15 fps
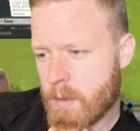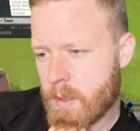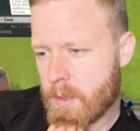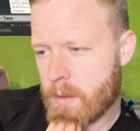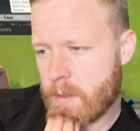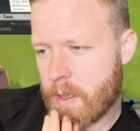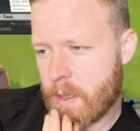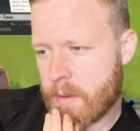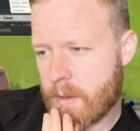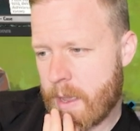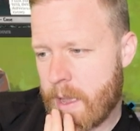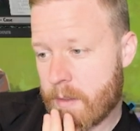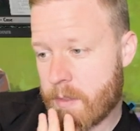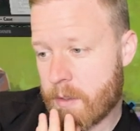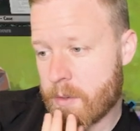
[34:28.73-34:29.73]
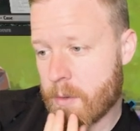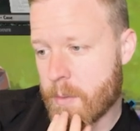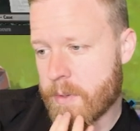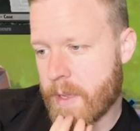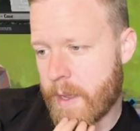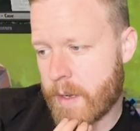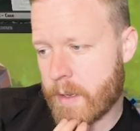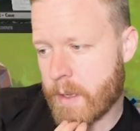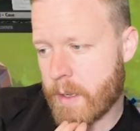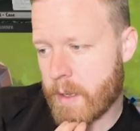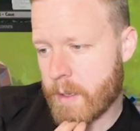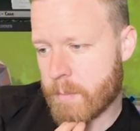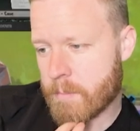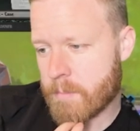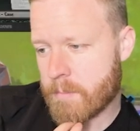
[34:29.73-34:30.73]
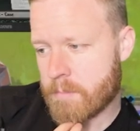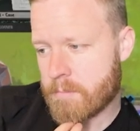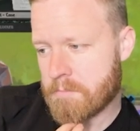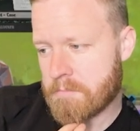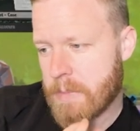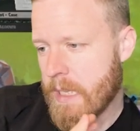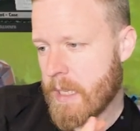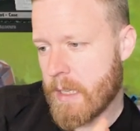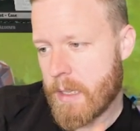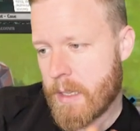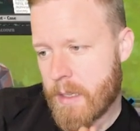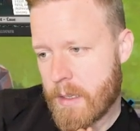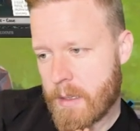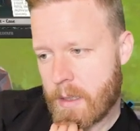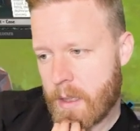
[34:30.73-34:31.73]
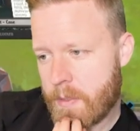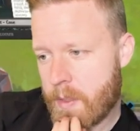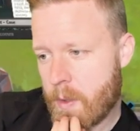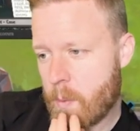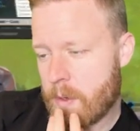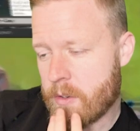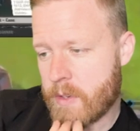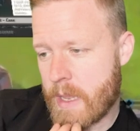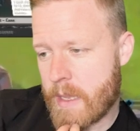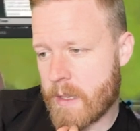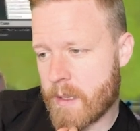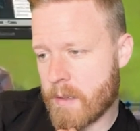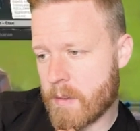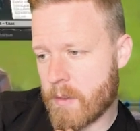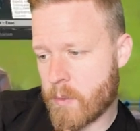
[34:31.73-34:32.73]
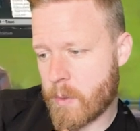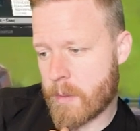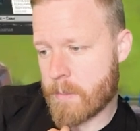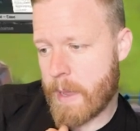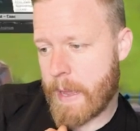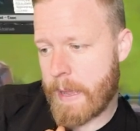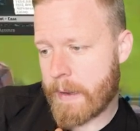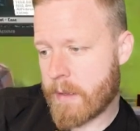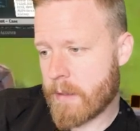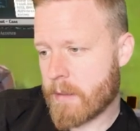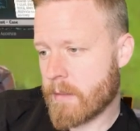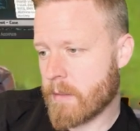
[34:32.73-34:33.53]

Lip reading: Do they attack? They do attack. I think we just take it and swing back.